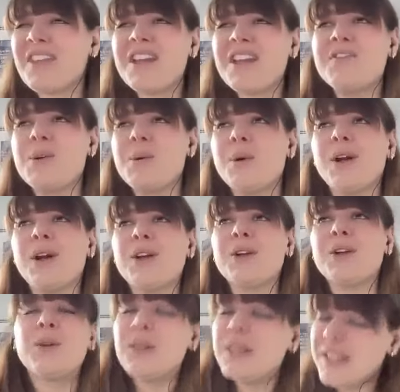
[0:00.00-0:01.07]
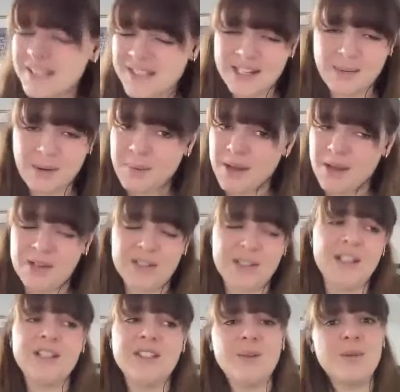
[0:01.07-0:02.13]
If you were newly excited about
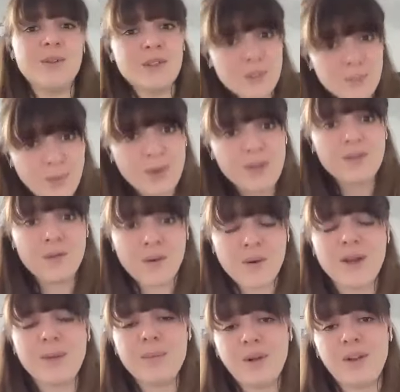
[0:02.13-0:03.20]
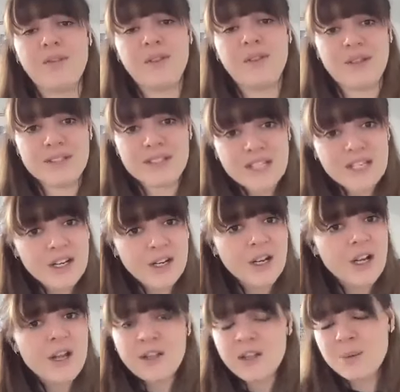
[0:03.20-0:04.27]
politics, you wanted to do more than vote and more than volunteer,
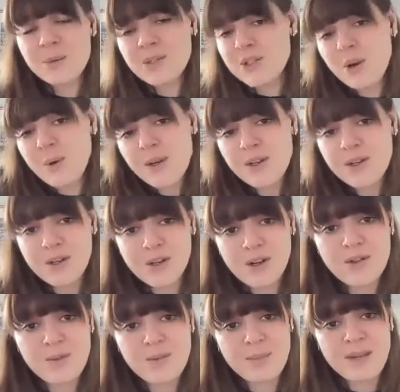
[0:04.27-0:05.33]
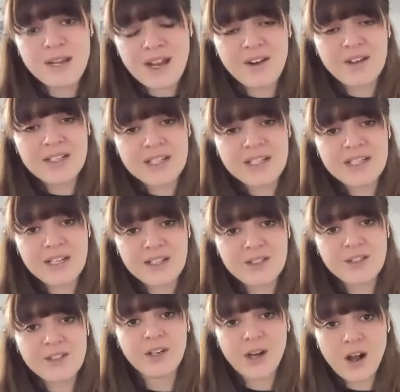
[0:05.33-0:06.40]
there was nowhere you could go that would be guaranteed to
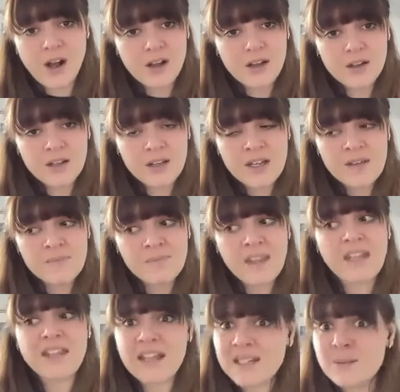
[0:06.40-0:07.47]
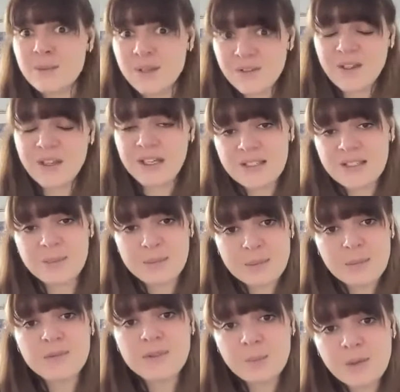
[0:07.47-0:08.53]
answer your call. And that to me felt like a
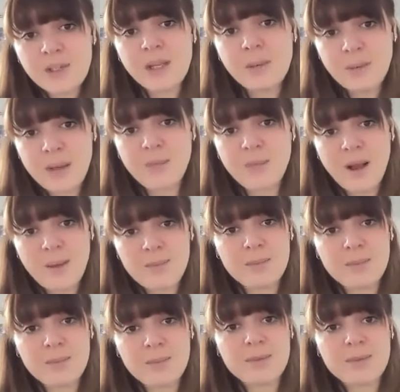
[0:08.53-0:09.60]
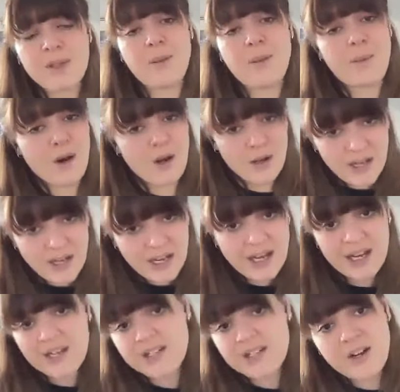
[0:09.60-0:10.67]
symptom of some really big problems, both in our party
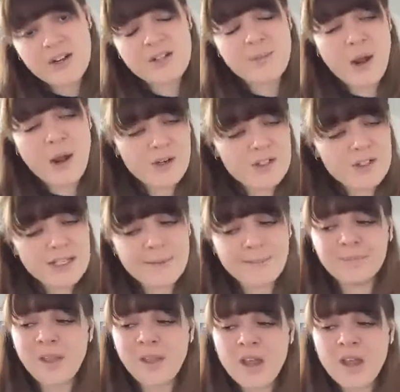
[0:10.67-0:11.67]
and in our democracy.